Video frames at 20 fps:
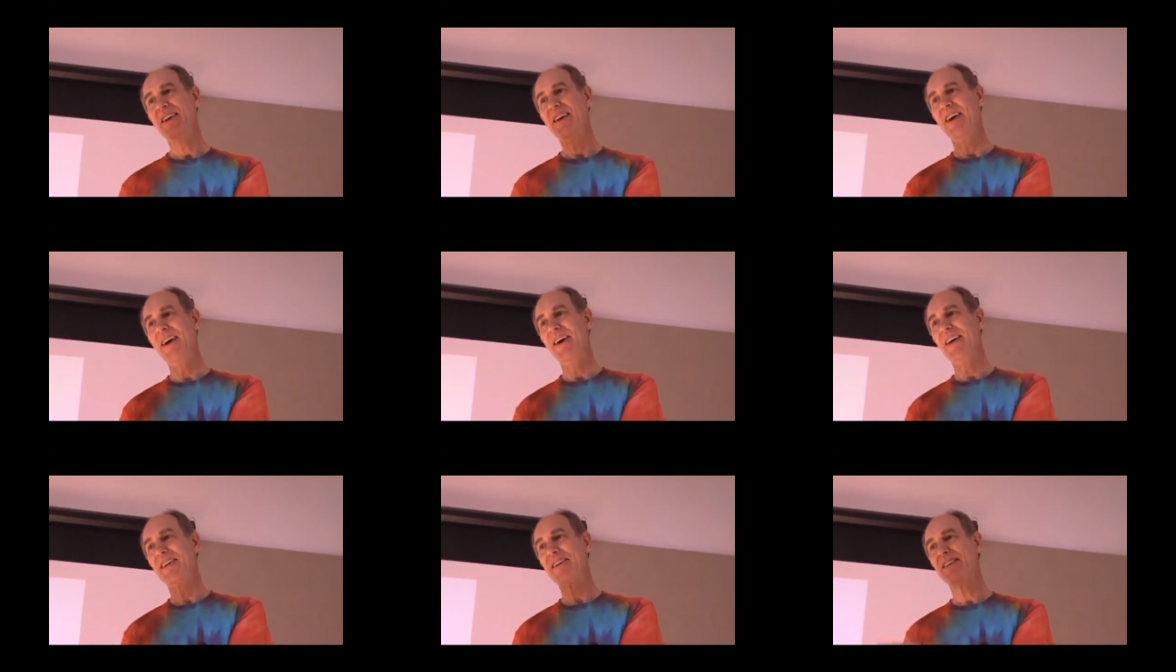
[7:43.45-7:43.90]

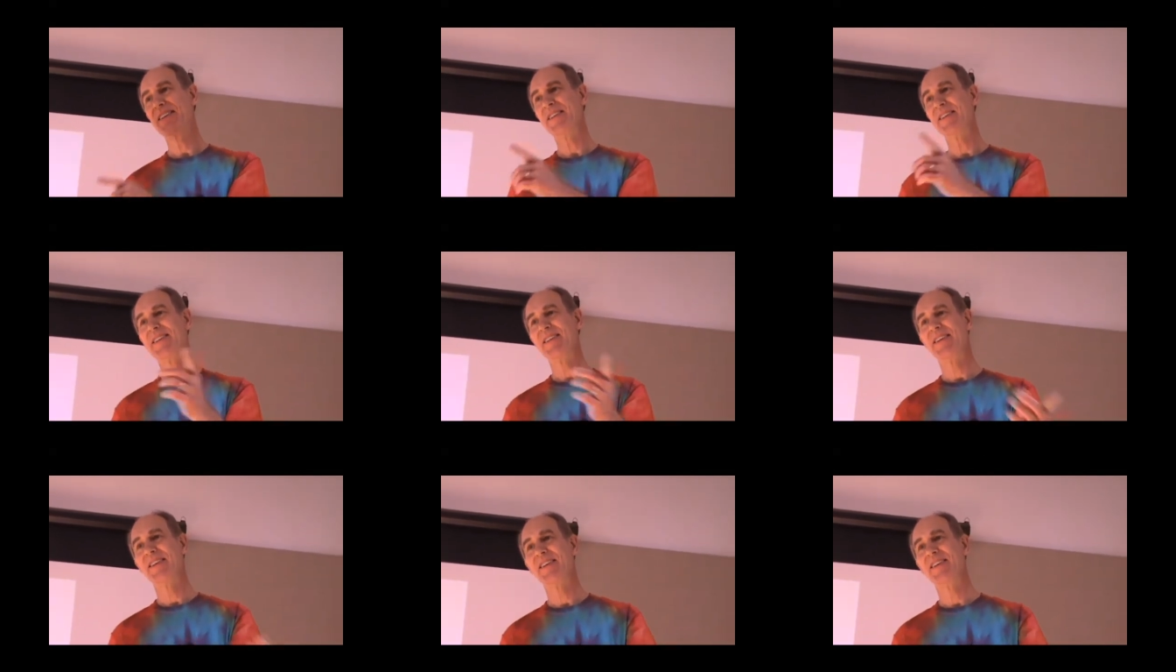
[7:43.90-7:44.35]

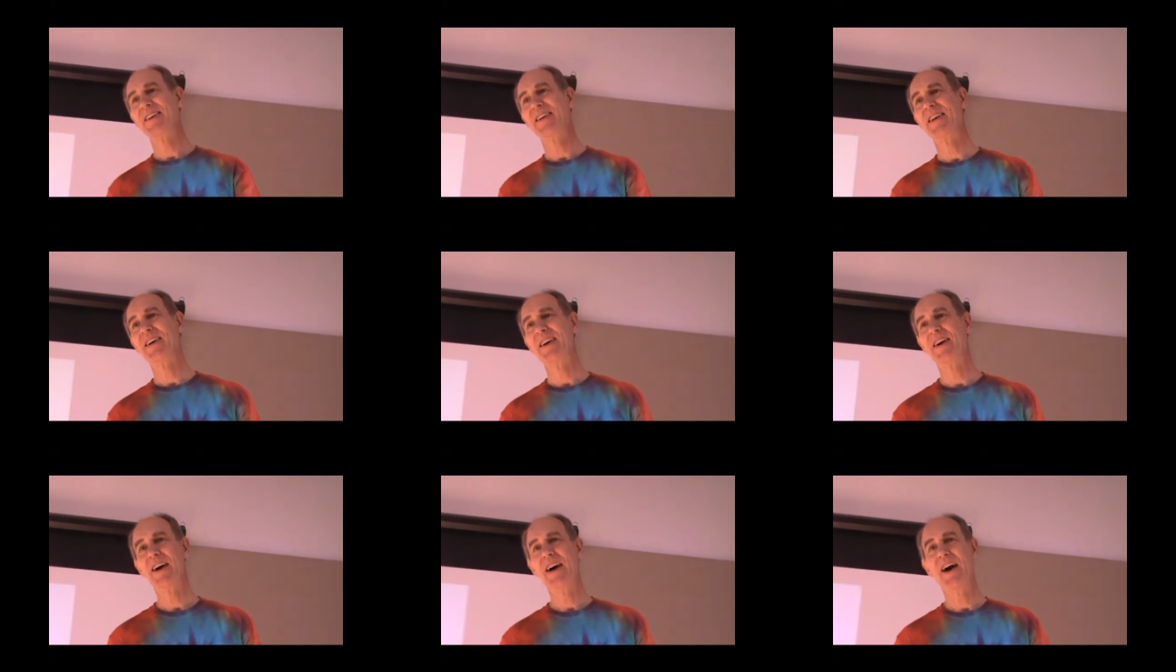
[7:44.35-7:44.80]

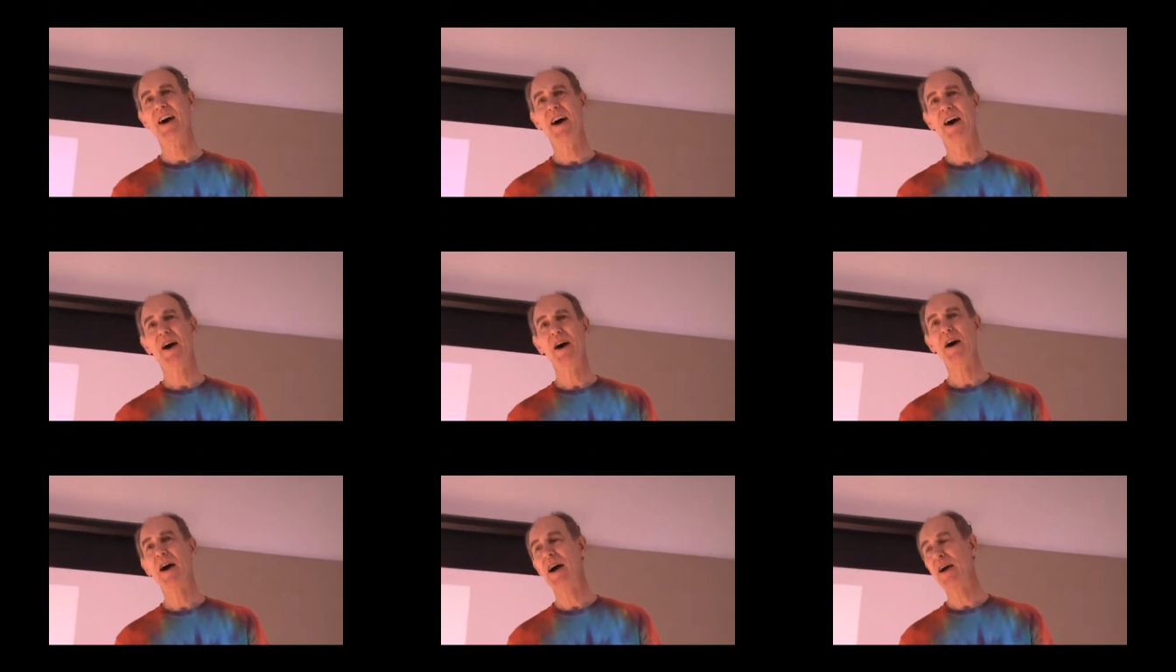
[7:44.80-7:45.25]
And
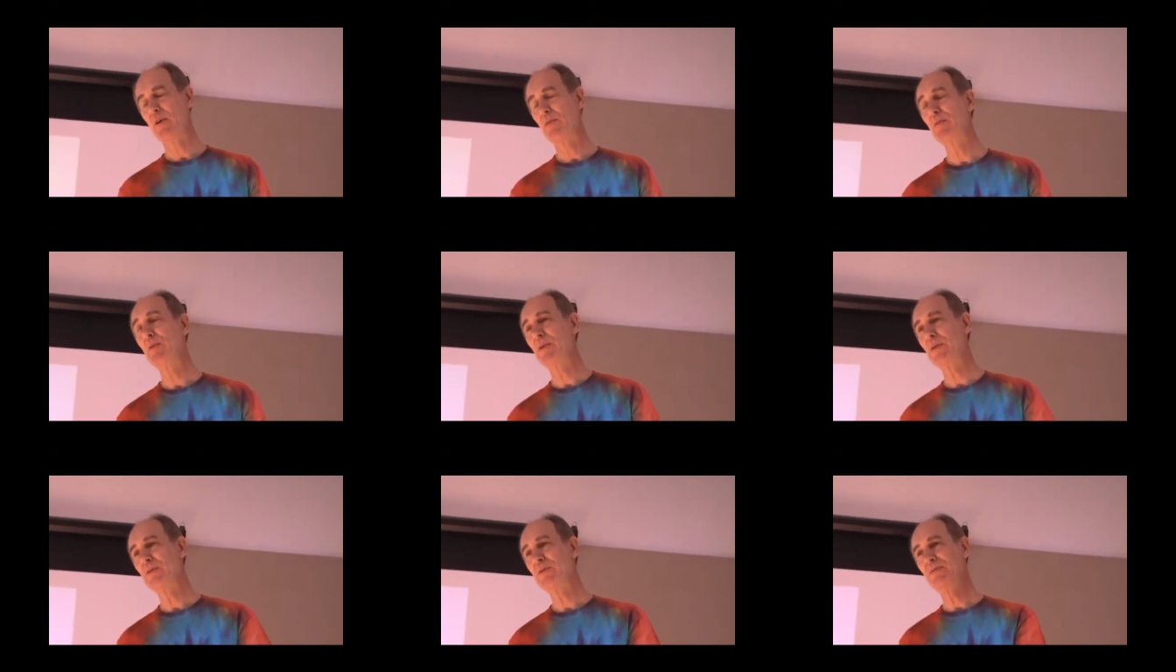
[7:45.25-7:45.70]
uh, I
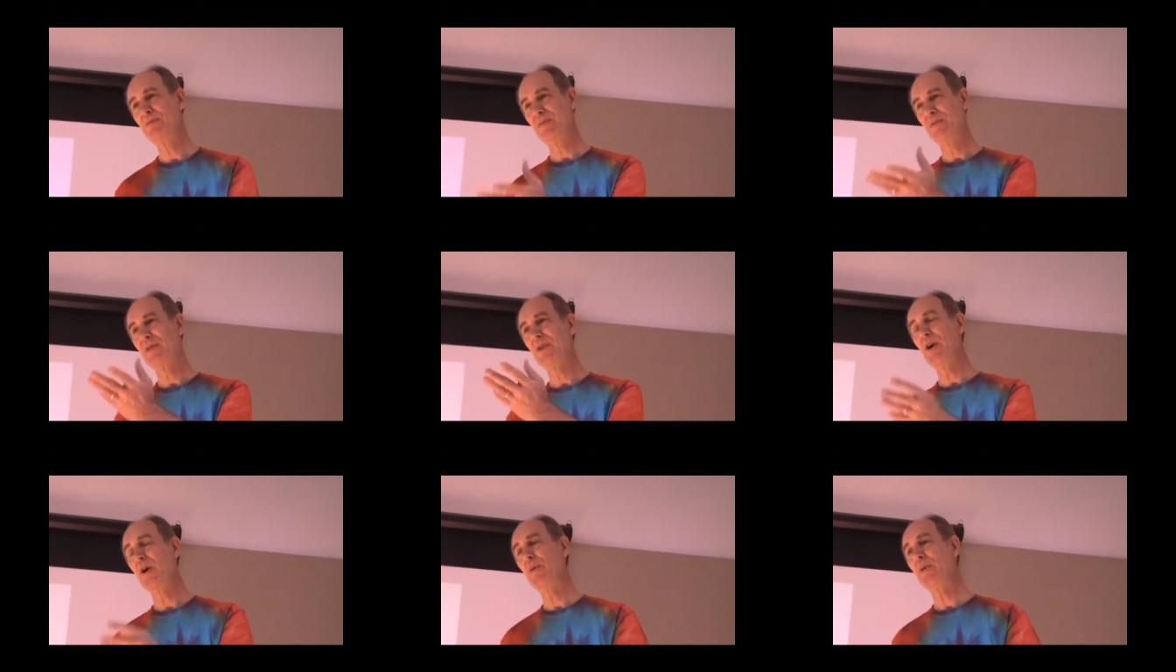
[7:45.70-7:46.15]
will
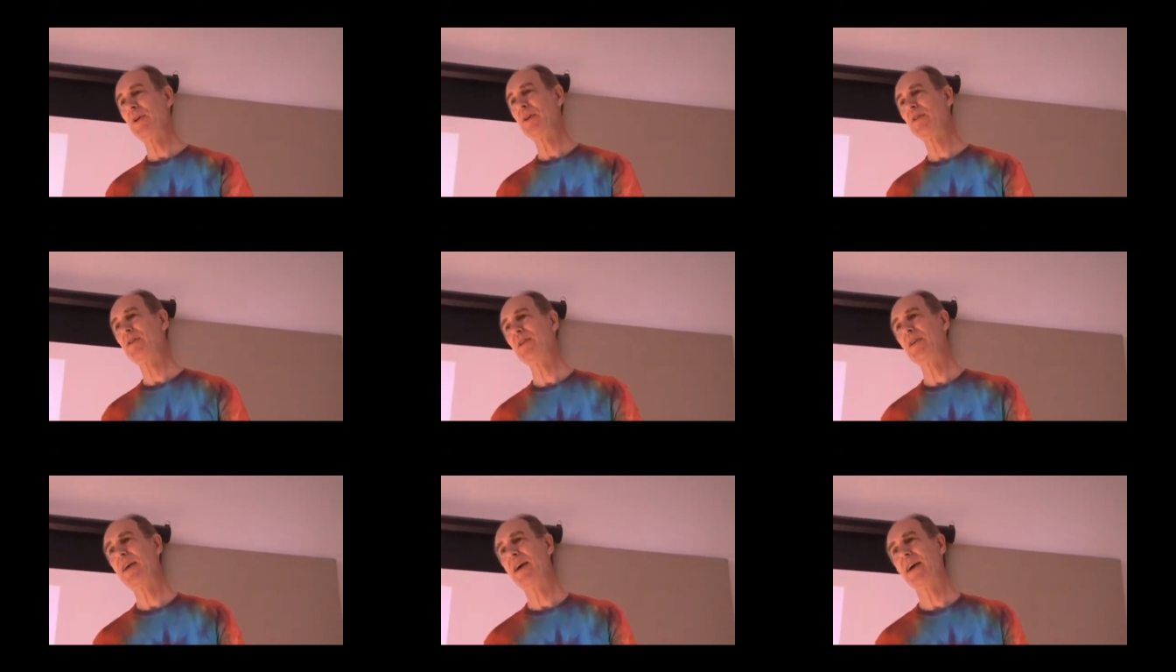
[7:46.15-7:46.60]
go
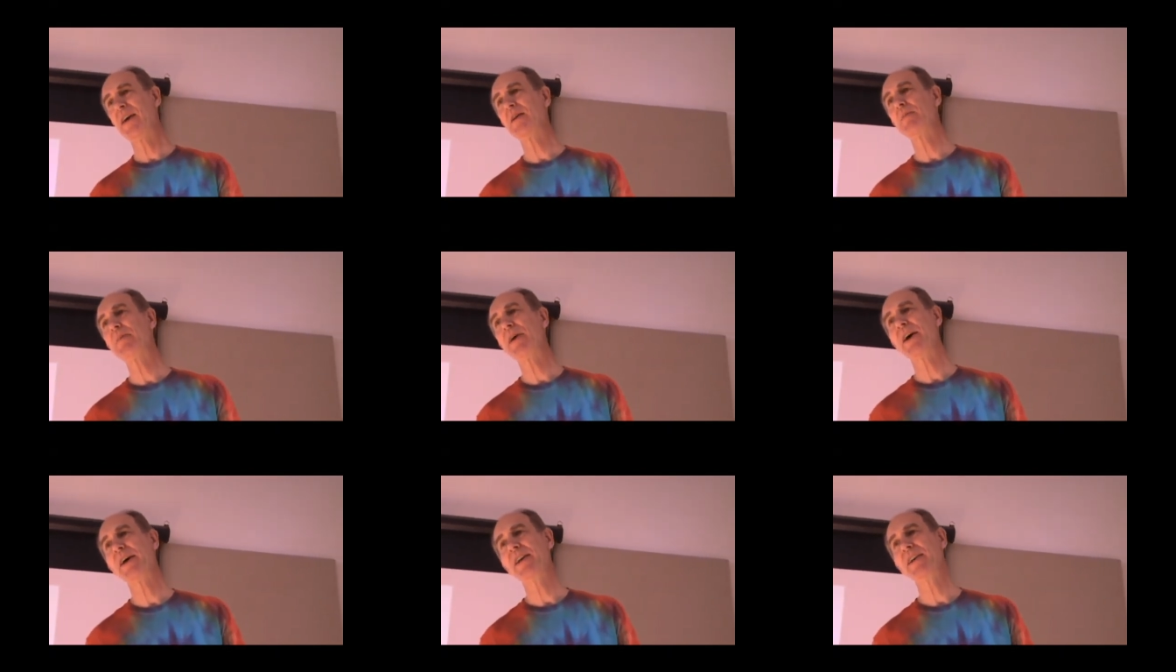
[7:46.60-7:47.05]
into Nag
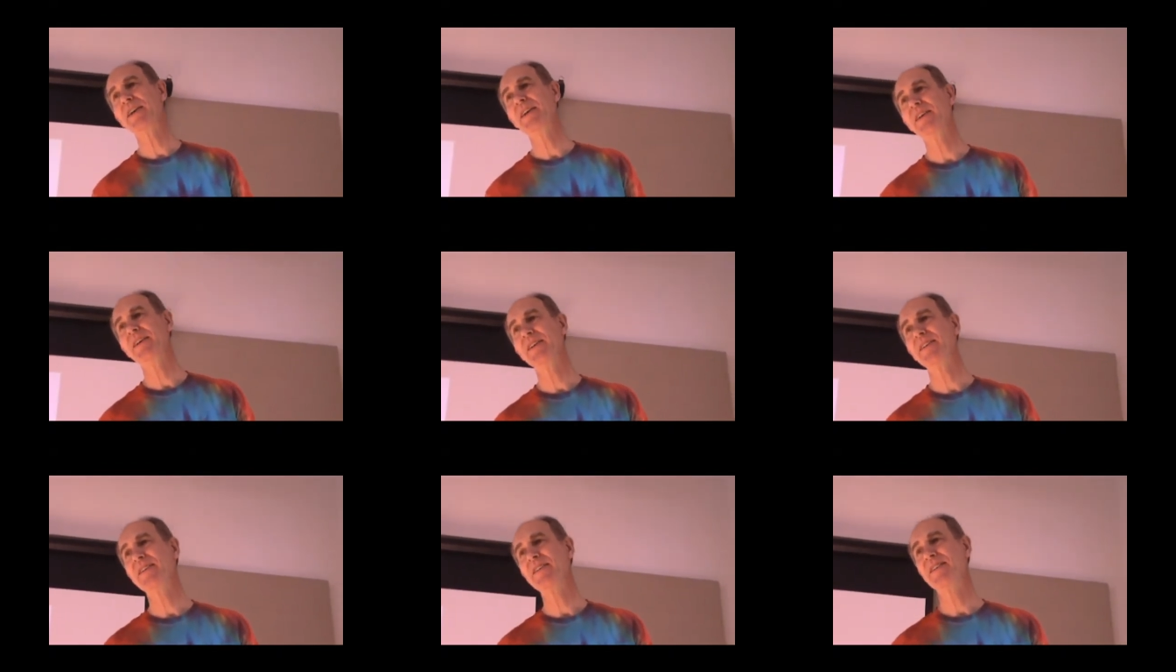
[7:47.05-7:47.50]
Hammadi
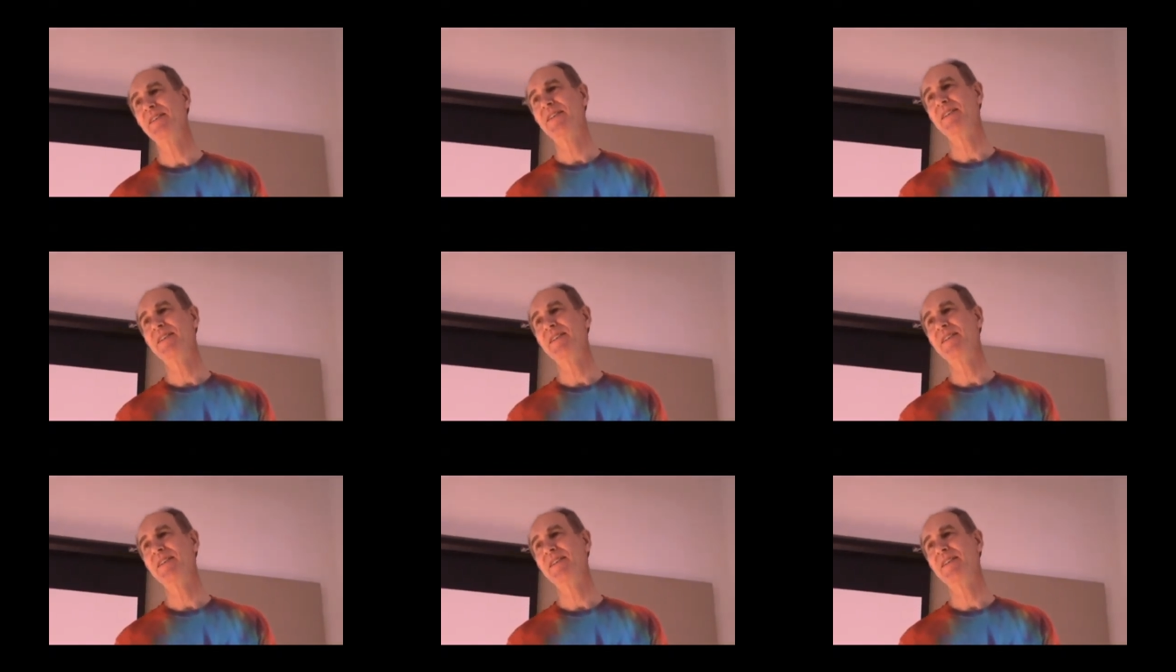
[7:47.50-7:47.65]
and